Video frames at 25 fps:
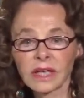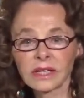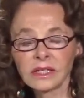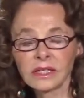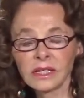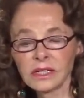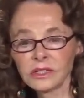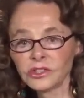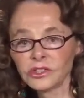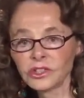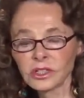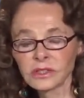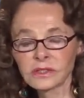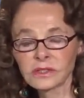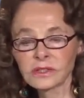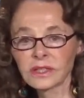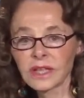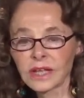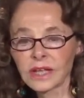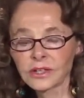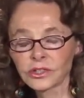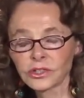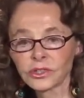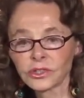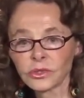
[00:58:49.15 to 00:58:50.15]
And in just
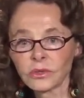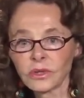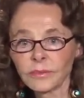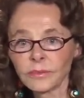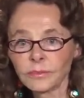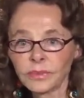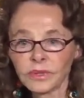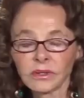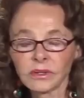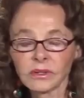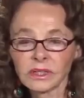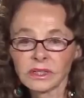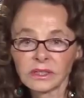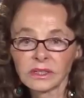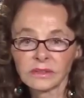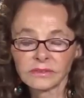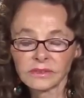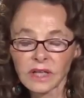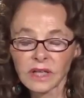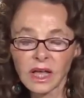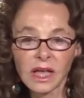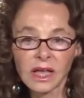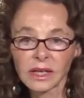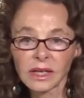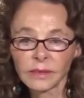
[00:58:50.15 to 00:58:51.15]
that short period of
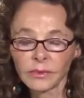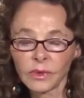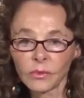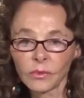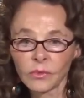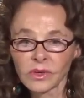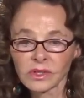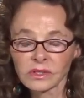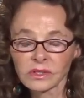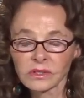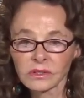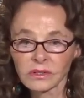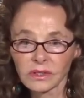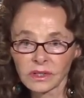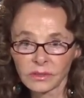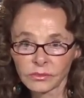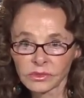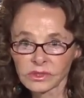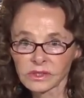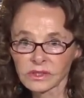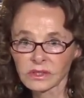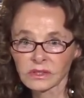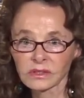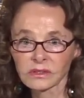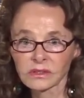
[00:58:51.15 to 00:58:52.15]
time, it was it
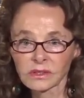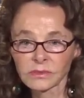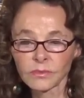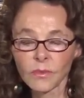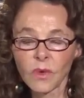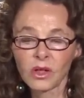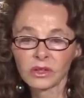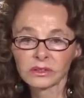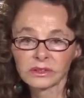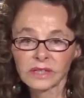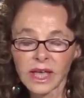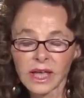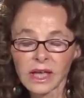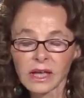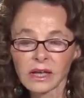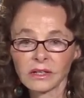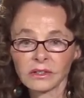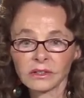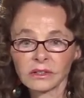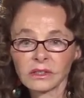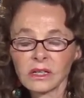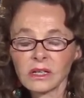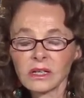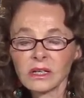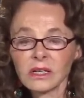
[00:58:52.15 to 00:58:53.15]
was a small town.